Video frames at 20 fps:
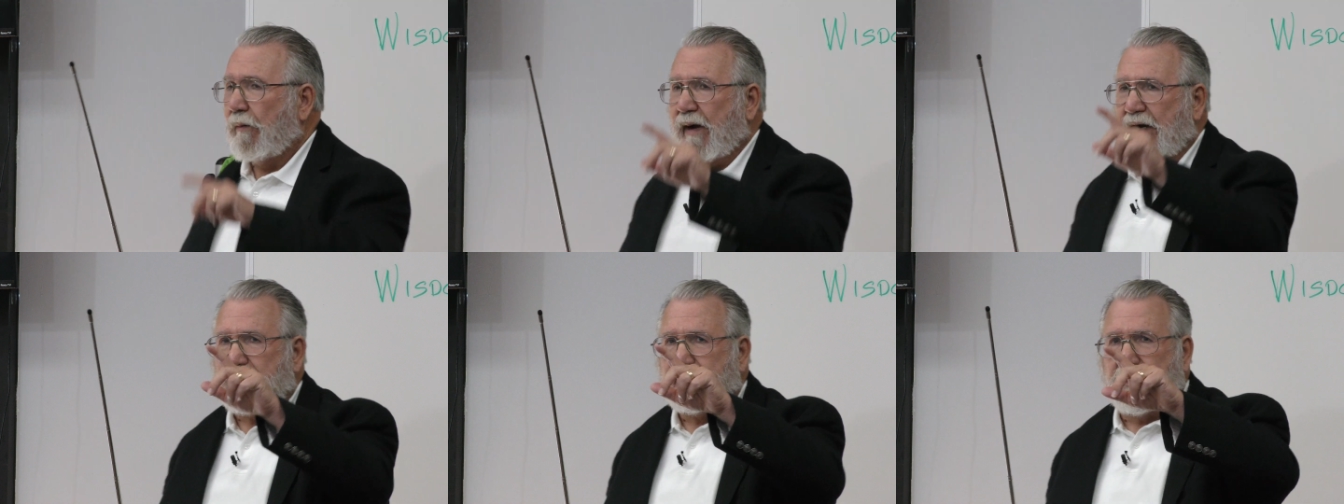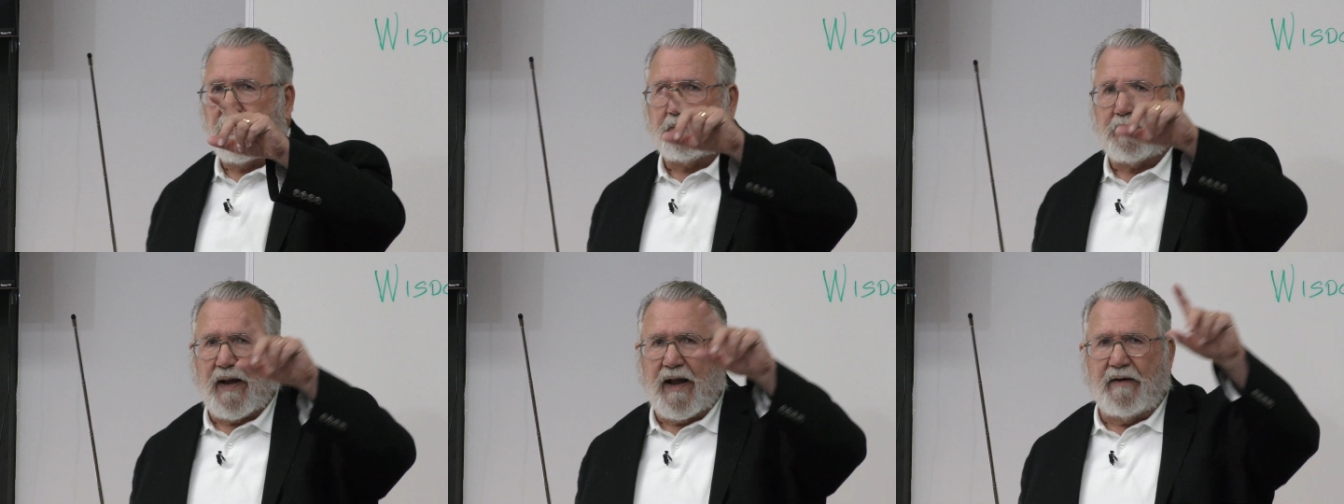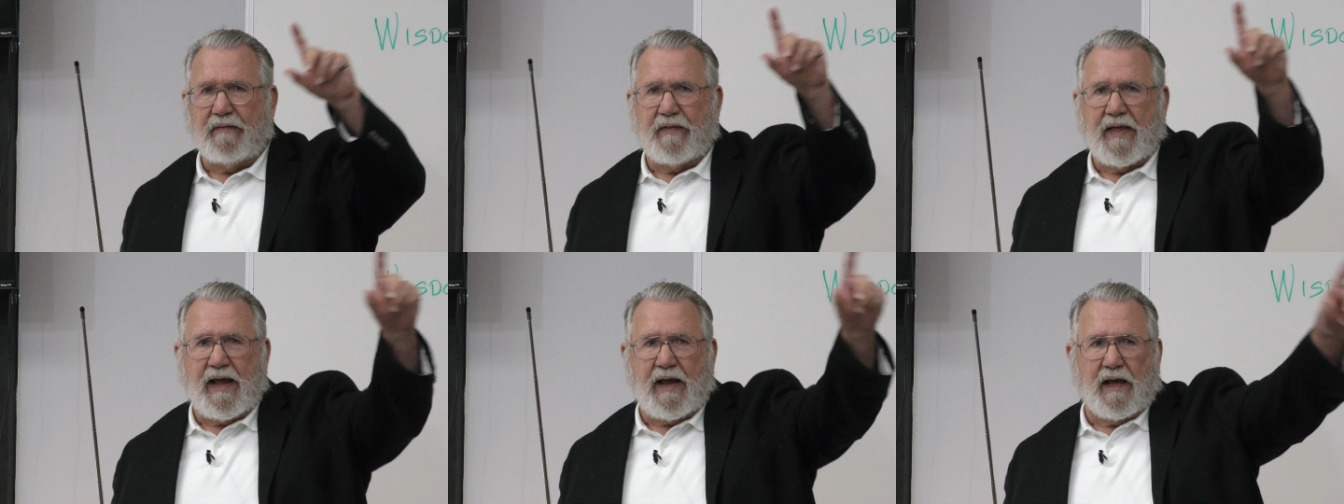by ship
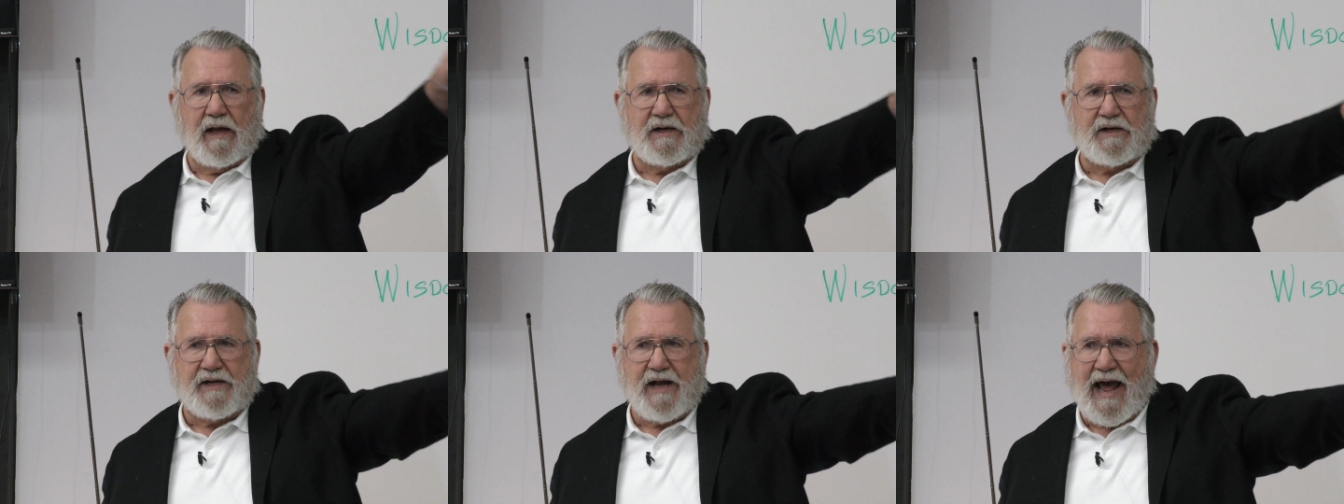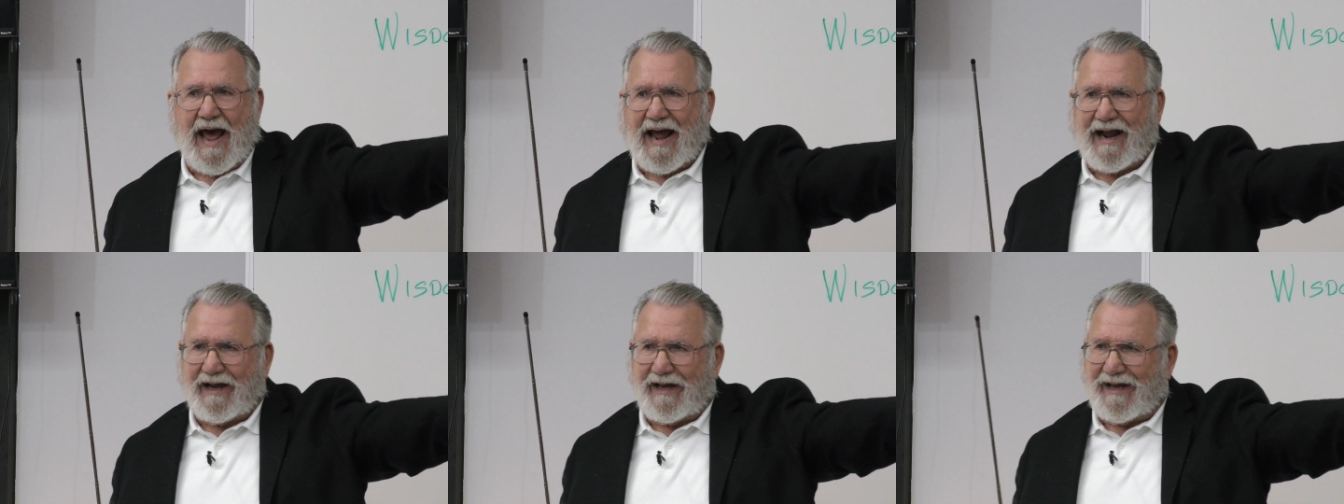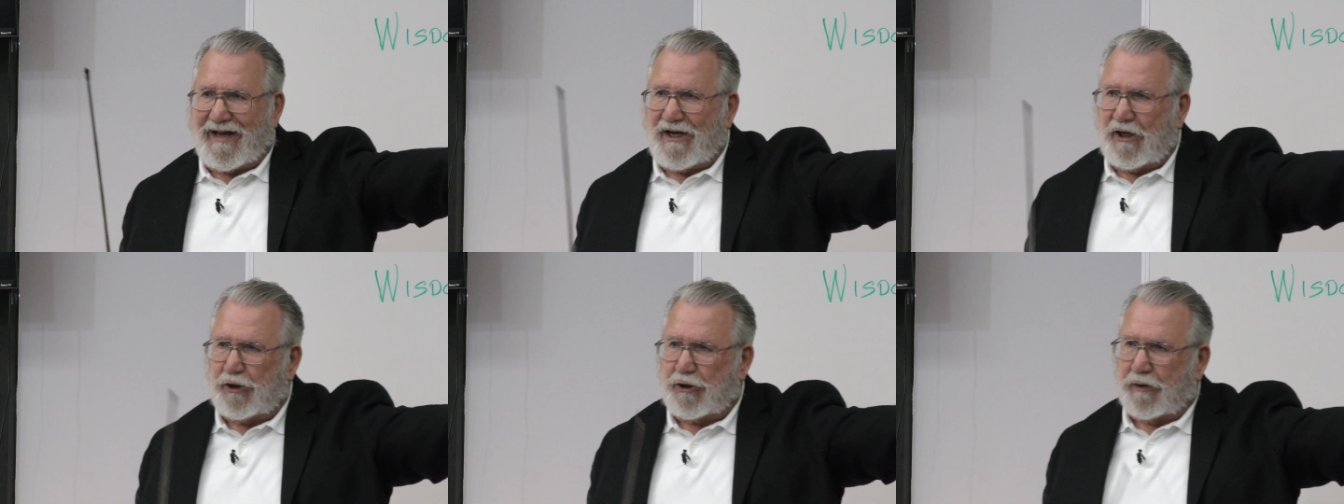and they attack
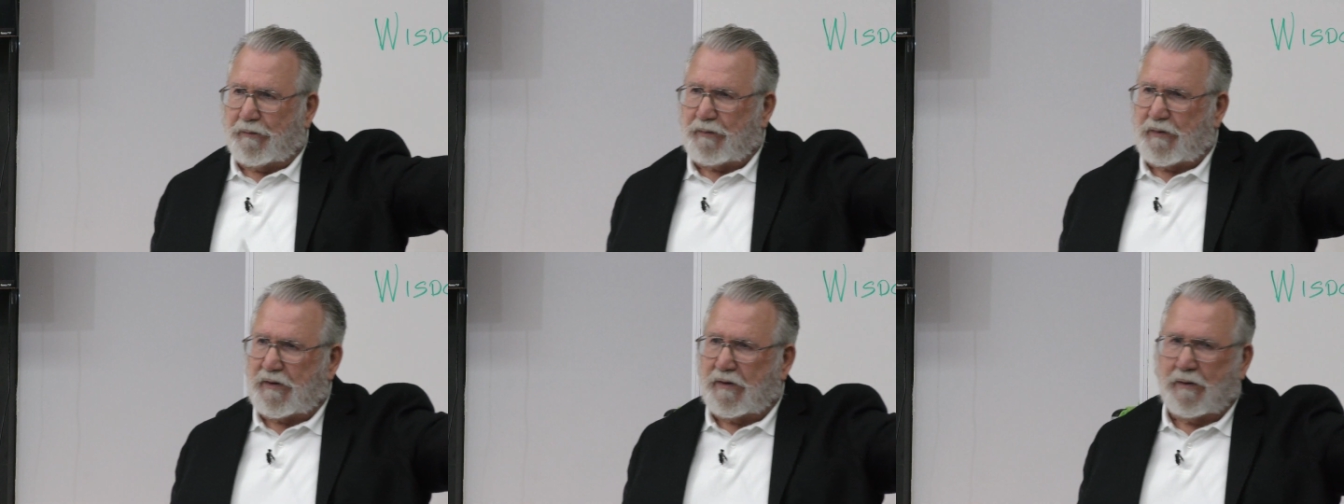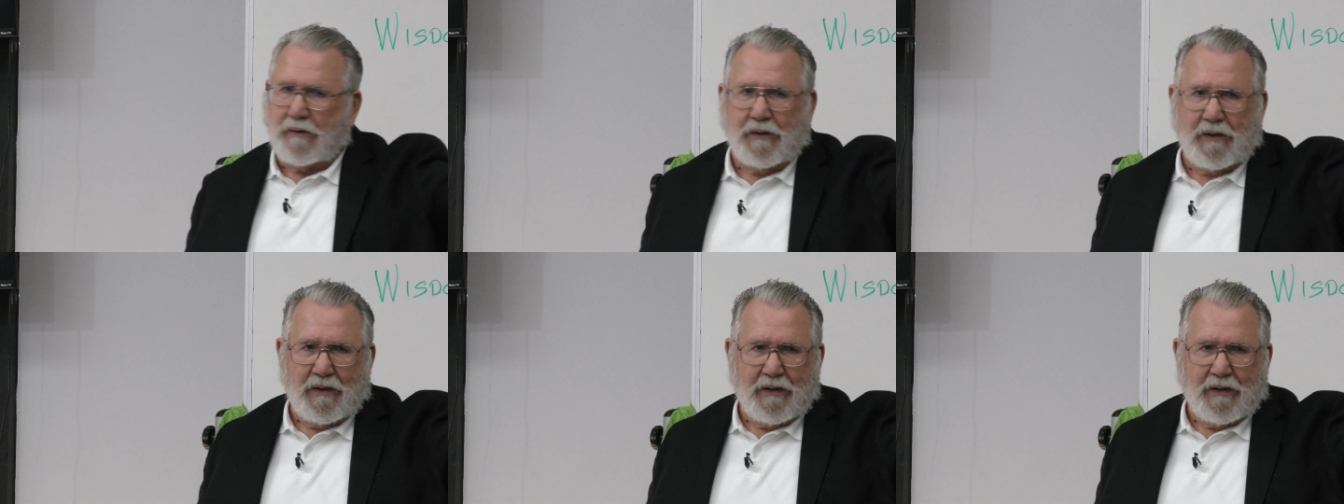Egypt.